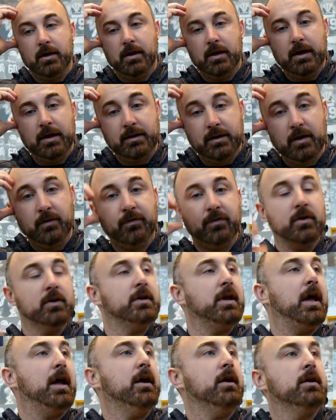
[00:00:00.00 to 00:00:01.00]
He did for a
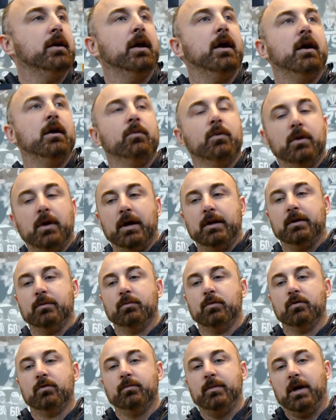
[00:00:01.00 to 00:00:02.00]
day. Yeah, we had to
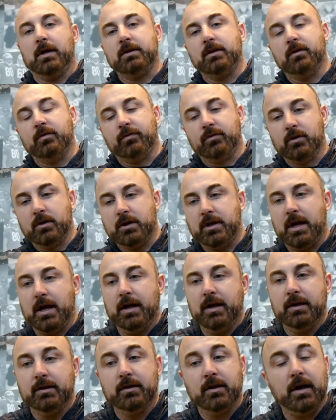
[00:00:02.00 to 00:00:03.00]
move him out there for a
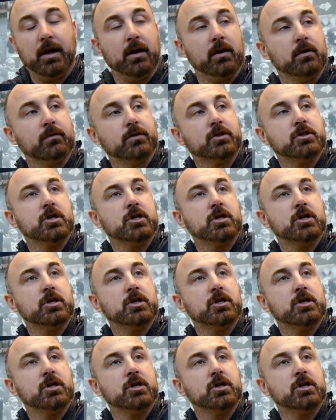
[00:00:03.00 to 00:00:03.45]
day. He did a hell of a